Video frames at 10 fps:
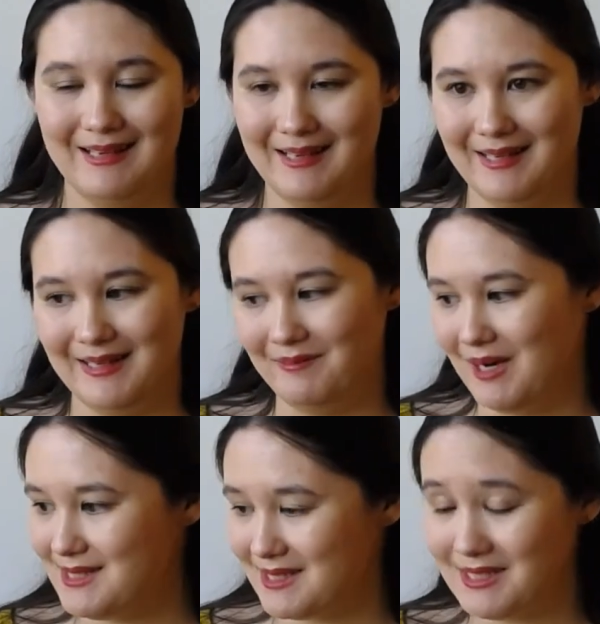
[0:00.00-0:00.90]
He
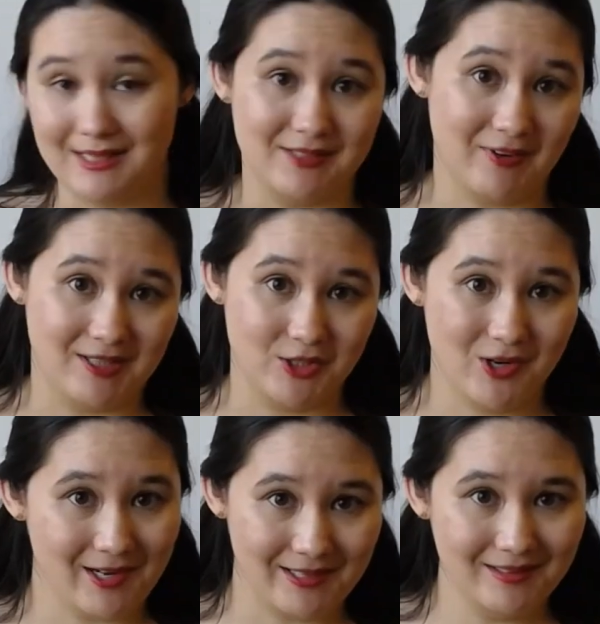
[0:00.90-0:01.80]
runs into his friend
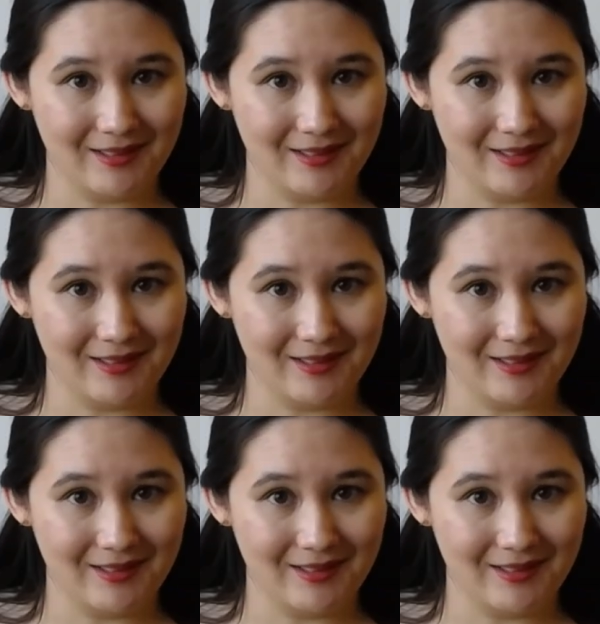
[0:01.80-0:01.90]
Jordan.